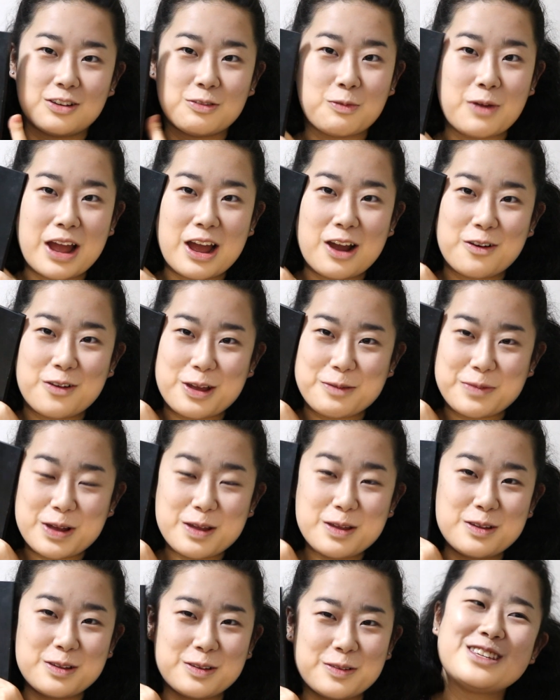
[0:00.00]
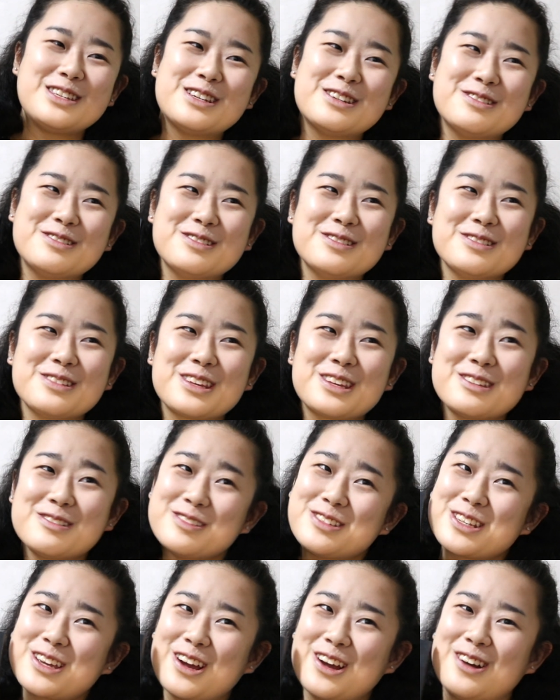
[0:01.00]
Wow,
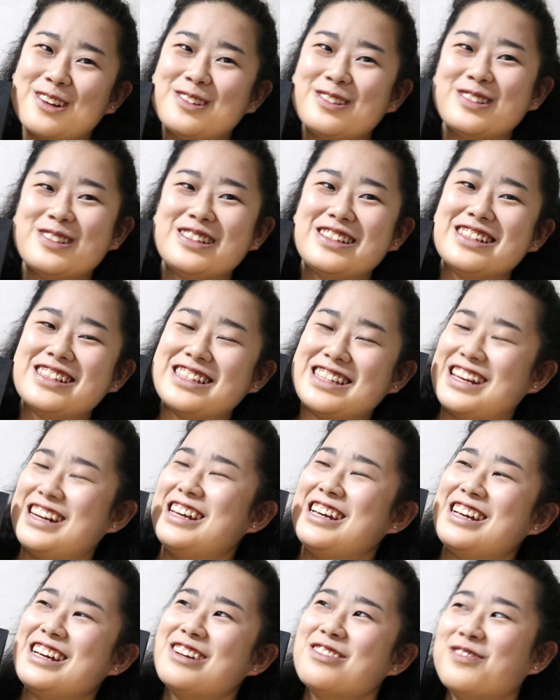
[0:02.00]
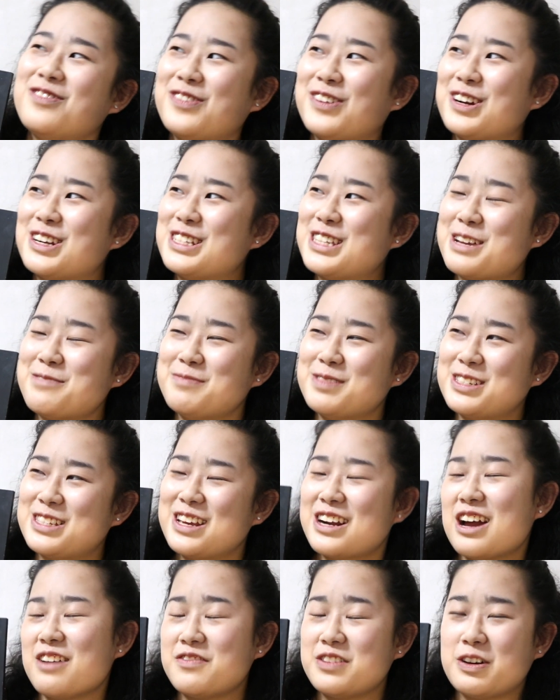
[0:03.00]
use code SUNNY for 10%
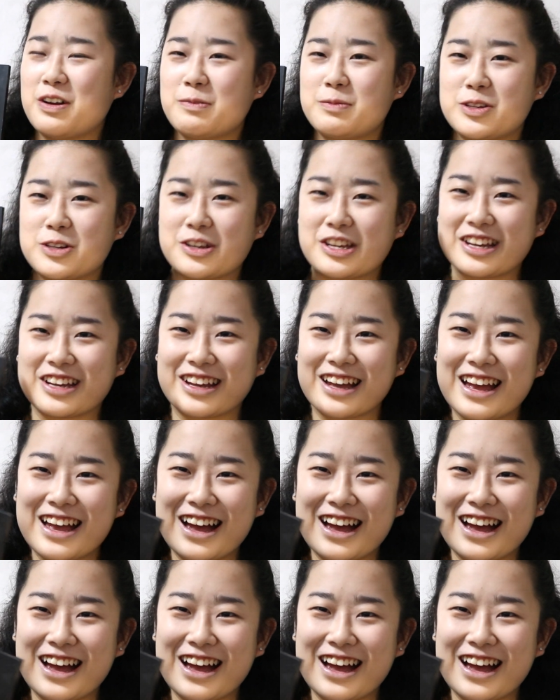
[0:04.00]
off? No, I'm joking.